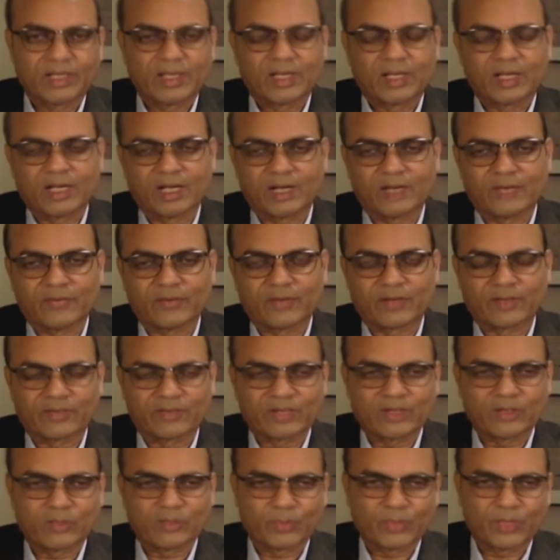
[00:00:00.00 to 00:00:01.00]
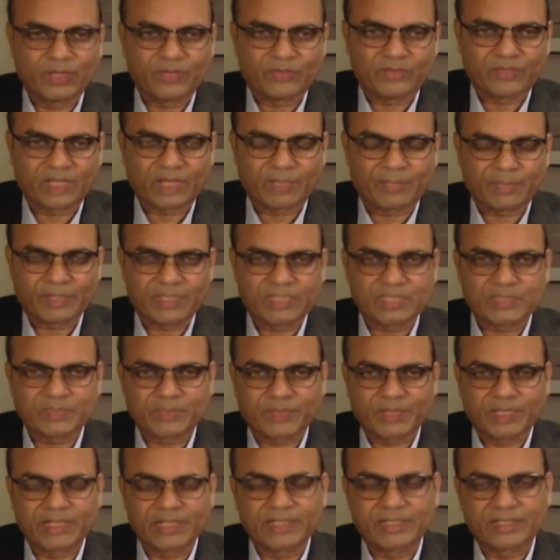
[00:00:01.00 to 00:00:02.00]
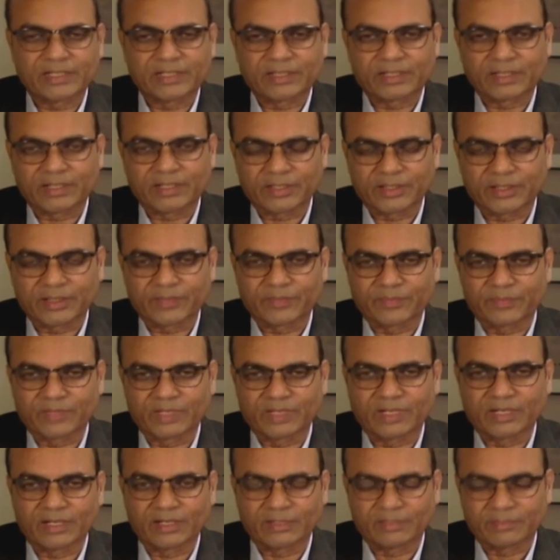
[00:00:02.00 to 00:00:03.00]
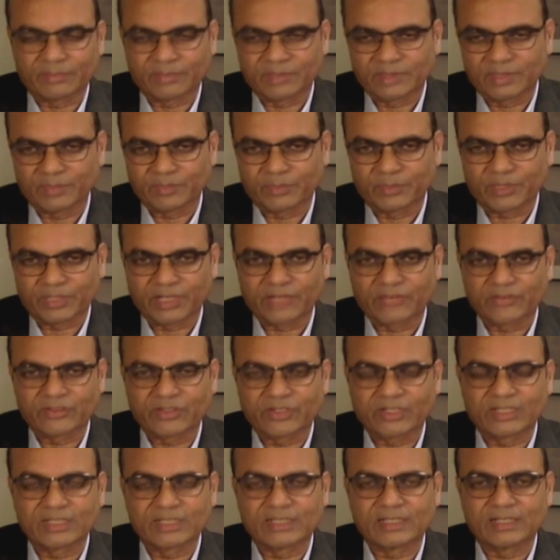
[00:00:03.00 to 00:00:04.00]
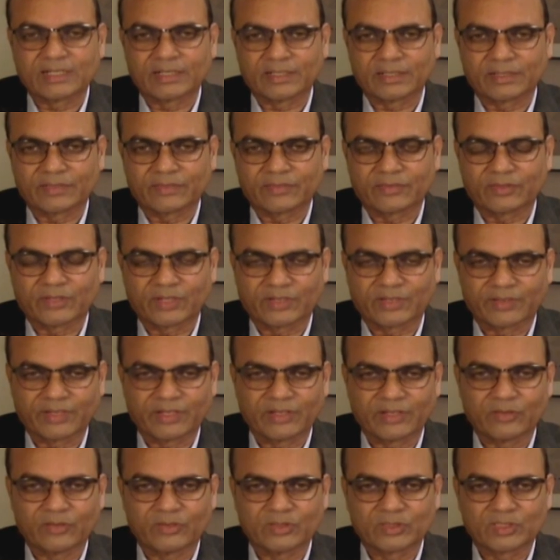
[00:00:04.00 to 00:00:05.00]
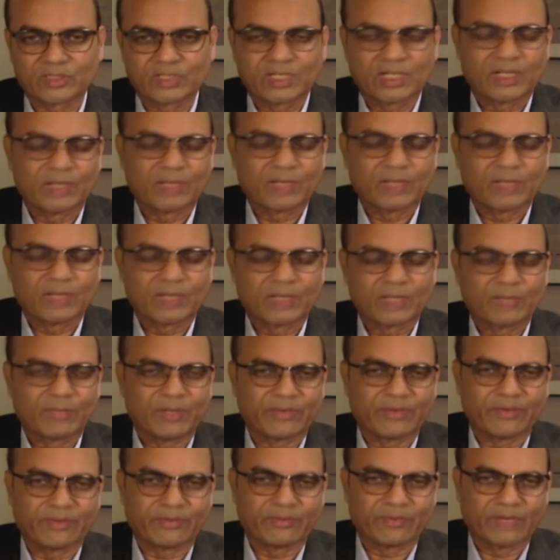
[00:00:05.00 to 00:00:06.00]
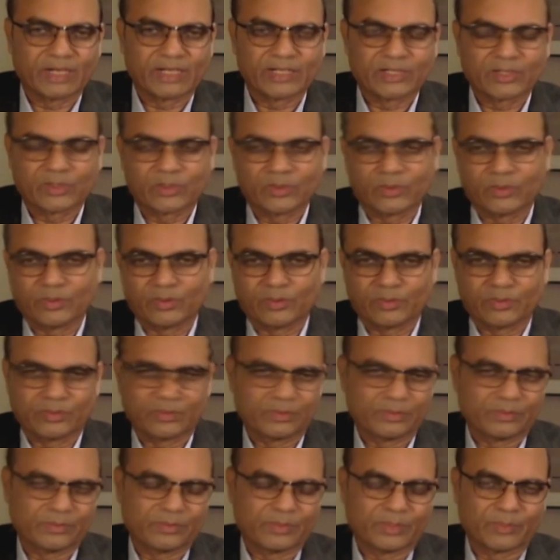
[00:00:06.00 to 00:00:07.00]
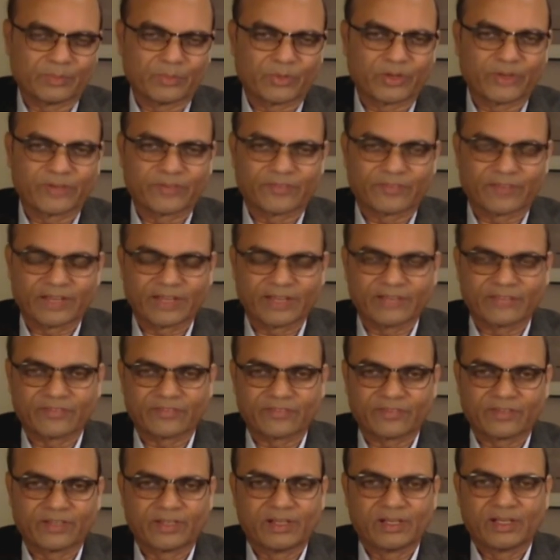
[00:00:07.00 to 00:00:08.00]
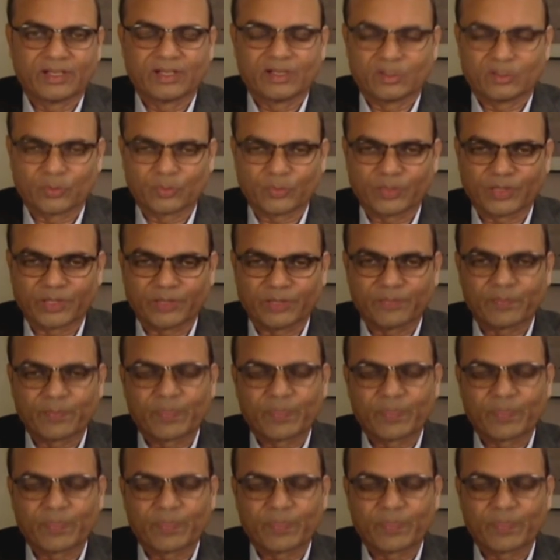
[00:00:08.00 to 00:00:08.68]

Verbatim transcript: Uh, for every rupee of capex spent, uh, the potential uh, for revenue is between 1 to 1.5 rupee.